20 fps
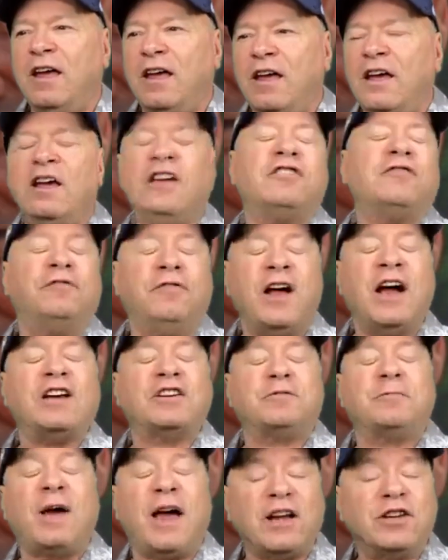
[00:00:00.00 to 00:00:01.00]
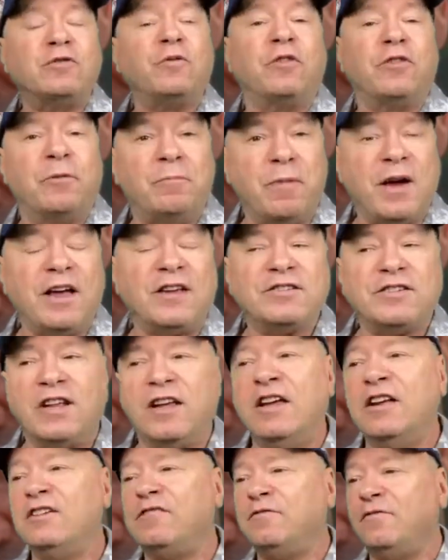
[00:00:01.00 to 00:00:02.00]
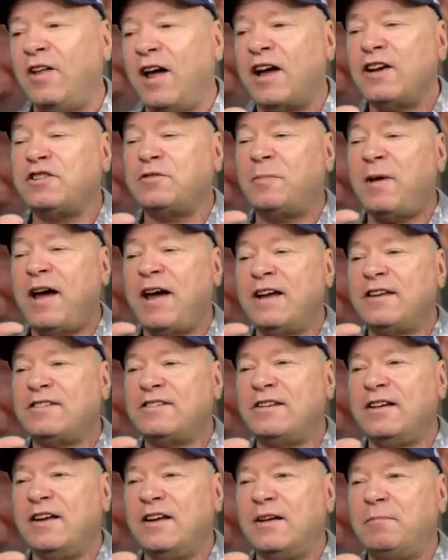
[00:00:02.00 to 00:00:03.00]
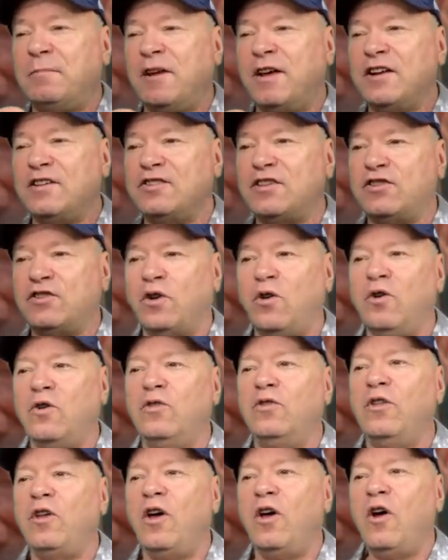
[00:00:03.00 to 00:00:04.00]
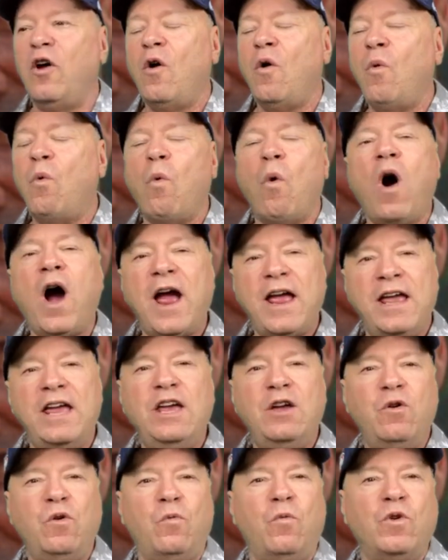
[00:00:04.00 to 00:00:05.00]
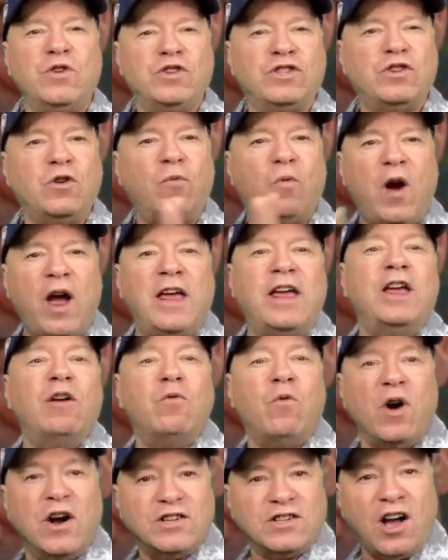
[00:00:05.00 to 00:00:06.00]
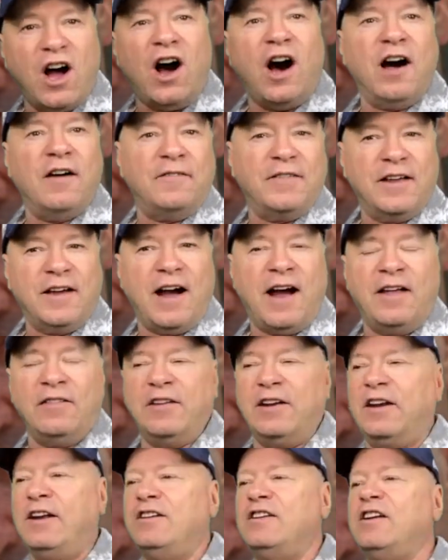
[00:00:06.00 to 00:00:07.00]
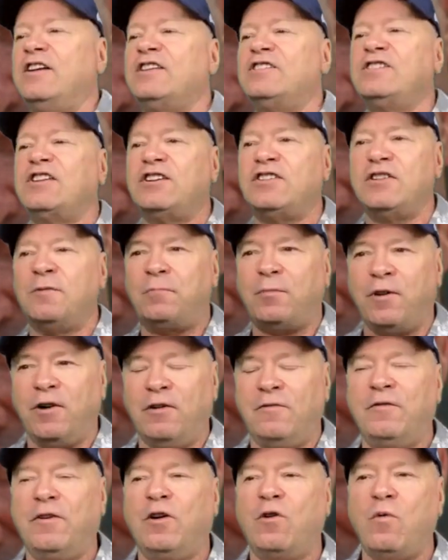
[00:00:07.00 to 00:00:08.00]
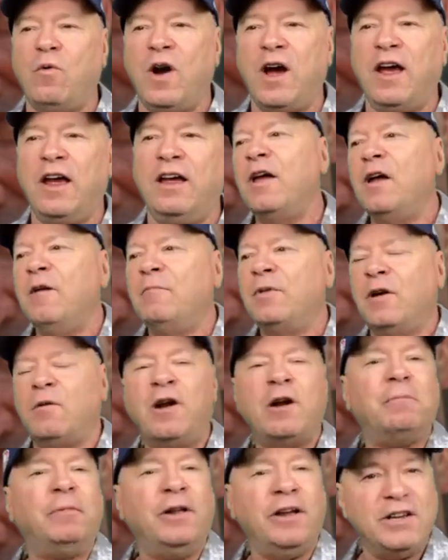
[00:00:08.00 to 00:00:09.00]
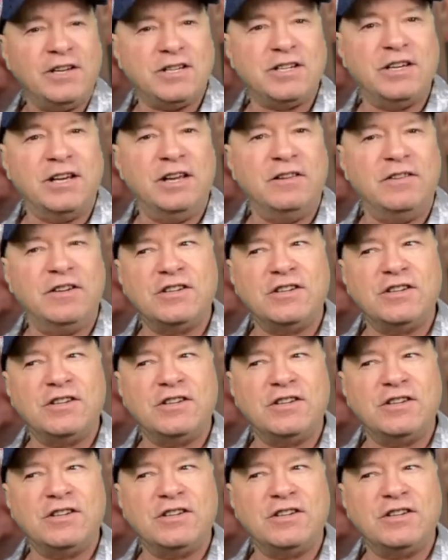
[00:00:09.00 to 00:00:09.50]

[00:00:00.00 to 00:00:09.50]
His flashbacks were the best. His flashbacks, because it told why he was the way he was on the island. It did it such a perfect way. But I want to play a scene.